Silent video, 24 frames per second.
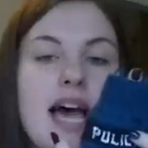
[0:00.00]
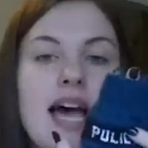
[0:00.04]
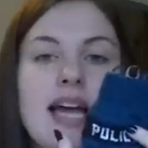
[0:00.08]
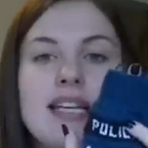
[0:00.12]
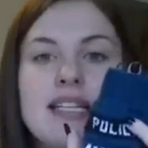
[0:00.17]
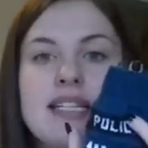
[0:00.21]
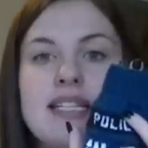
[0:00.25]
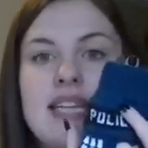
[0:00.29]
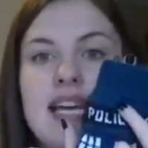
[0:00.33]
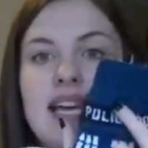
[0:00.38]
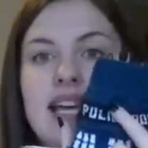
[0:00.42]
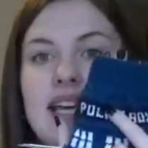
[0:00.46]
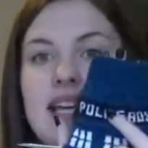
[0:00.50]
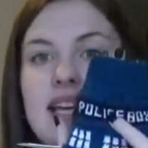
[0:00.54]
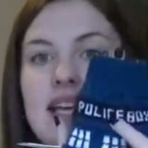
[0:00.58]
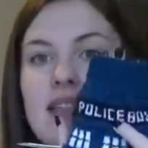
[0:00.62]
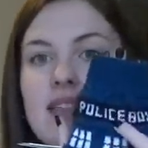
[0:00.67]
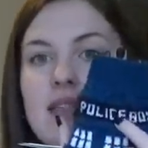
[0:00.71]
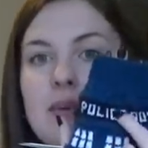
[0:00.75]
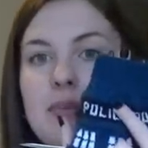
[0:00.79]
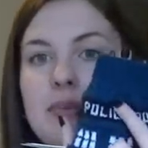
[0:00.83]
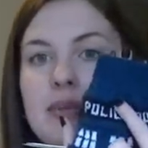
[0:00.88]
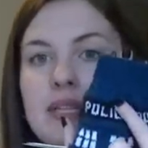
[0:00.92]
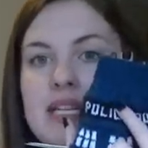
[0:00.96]
I
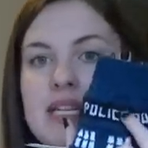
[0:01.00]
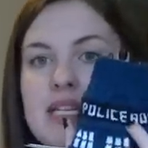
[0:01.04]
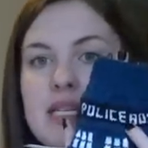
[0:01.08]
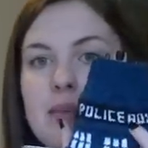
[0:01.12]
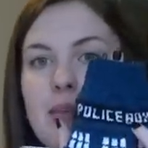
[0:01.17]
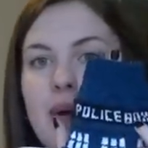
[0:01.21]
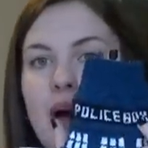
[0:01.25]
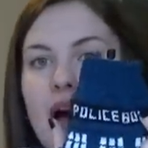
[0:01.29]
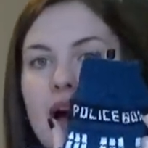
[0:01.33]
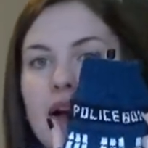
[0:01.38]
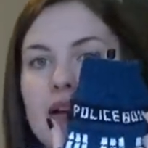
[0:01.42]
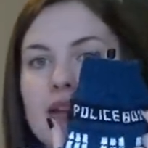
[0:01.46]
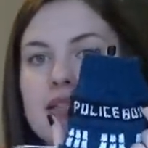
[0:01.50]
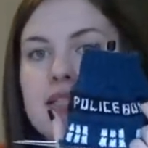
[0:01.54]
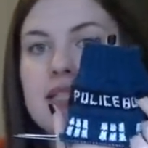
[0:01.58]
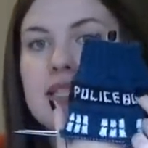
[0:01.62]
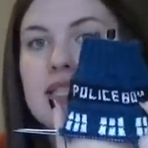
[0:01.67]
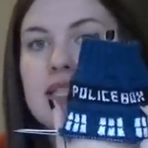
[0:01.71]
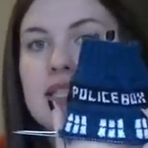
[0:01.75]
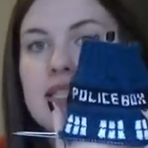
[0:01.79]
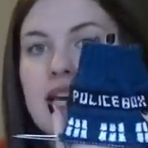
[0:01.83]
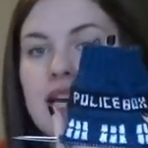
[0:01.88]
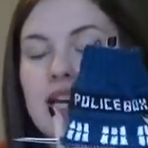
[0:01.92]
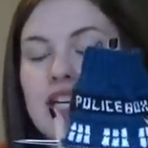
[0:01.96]
did the police box
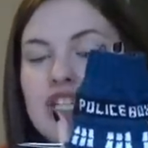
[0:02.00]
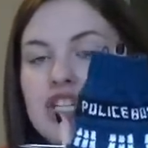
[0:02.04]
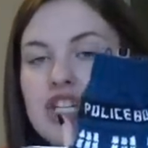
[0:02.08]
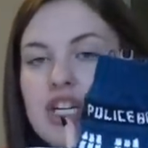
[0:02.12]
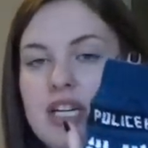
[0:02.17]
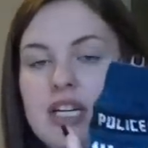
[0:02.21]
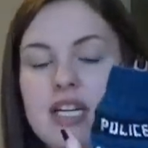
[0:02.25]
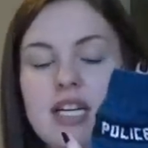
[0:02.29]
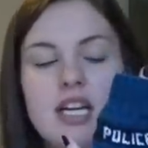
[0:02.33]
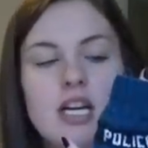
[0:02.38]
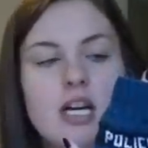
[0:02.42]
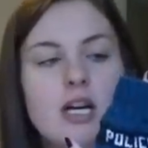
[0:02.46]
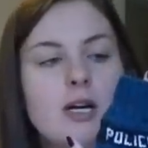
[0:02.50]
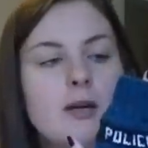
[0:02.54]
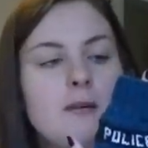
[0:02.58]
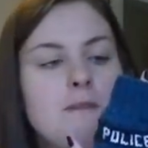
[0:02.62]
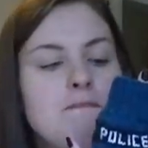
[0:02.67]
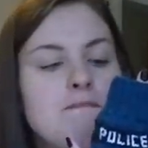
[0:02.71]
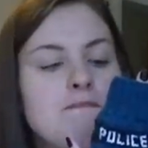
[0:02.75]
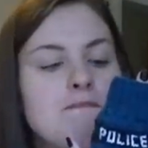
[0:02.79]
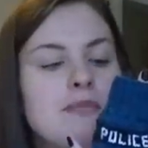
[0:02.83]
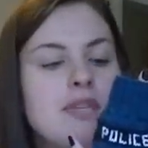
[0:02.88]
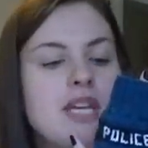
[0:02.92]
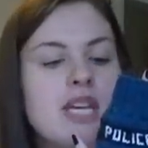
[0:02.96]
section
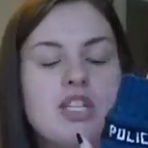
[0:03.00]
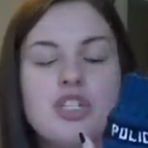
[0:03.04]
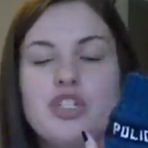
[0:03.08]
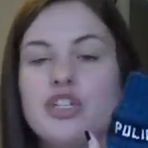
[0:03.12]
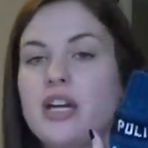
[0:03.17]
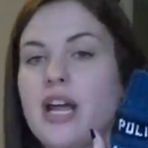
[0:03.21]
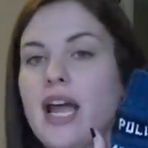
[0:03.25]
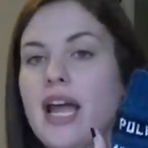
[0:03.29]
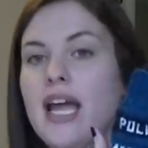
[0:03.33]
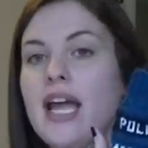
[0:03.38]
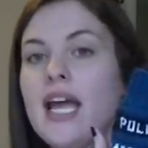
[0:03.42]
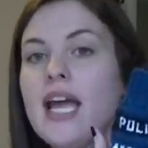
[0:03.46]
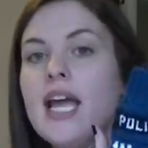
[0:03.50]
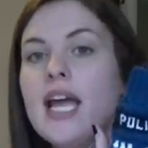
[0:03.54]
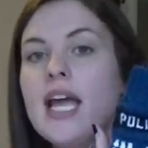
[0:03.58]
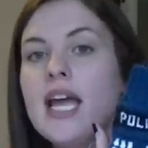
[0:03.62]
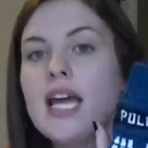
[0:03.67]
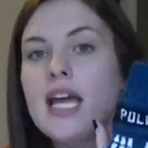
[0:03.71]
here yesterday,